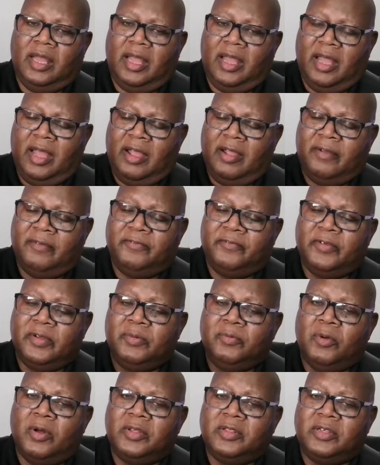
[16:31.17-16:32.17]
Every
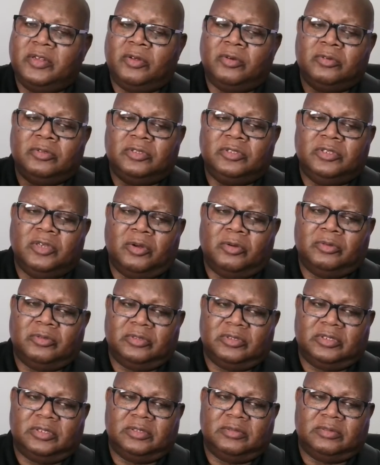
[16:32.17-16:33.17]
one of those
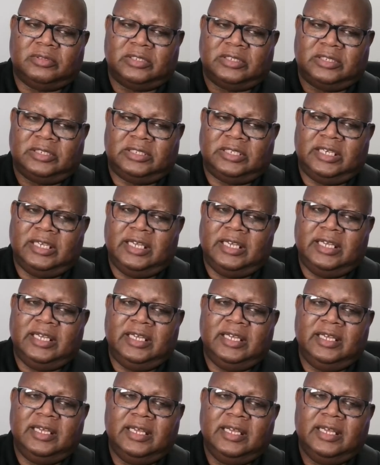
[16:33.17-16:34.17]
notes, the
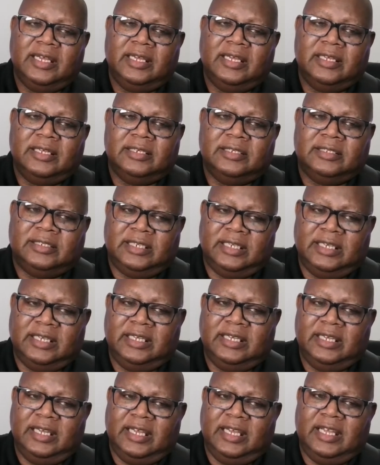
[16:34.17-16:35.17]
C,
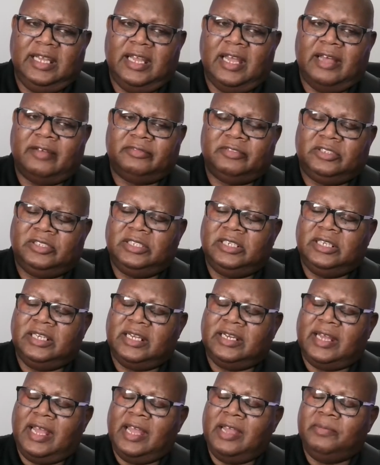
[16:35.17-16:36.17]
D, E, F, G,
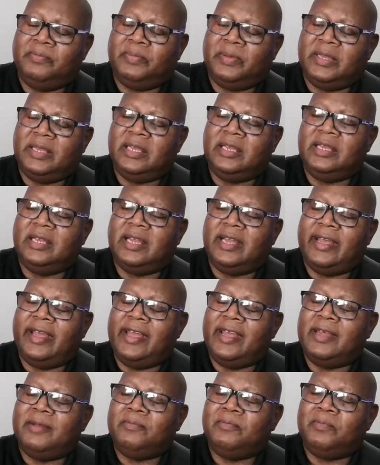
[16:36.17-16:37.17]
and A, B,
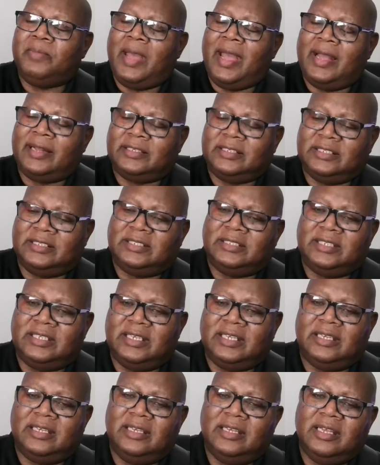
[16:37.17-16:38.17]
and back to
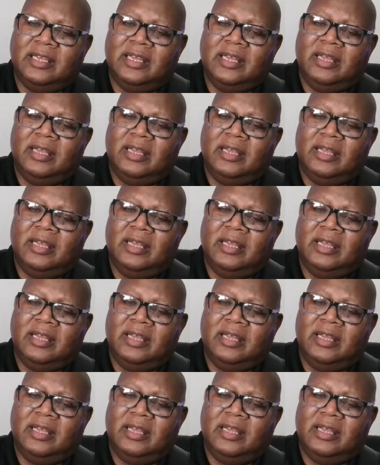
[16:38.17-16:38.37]
C,